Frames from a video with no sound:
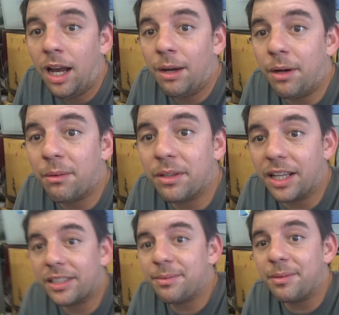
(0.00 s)
I, I would
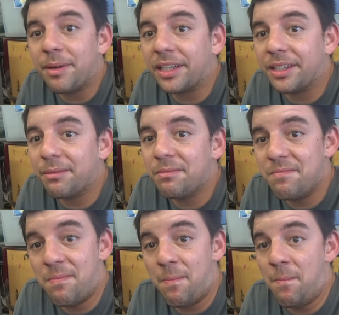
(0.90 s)
like to be making
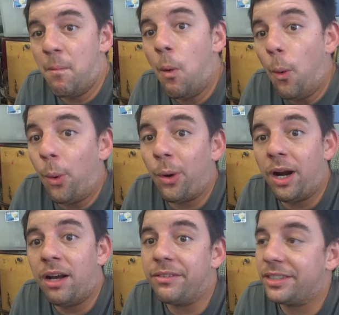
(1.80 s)
more,
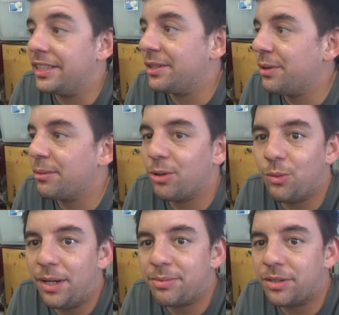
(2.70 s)
obviously, that's why I'm going
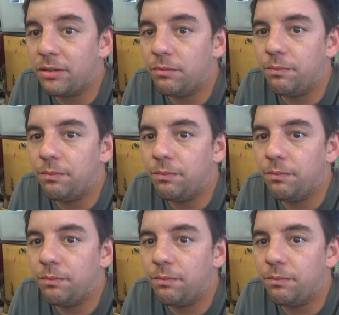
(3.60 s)
to webs.